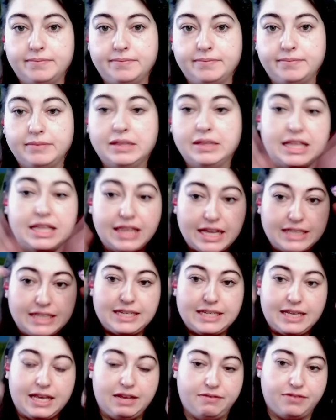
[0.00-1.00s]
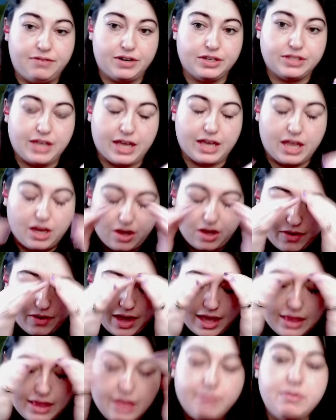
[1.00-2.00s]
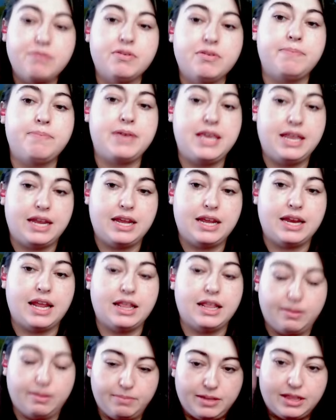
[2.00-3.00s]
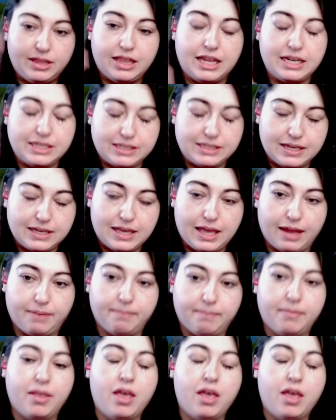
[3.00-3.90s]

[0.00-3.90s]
Let that sink in for a second. Okay, let me repeat it and let it sink in.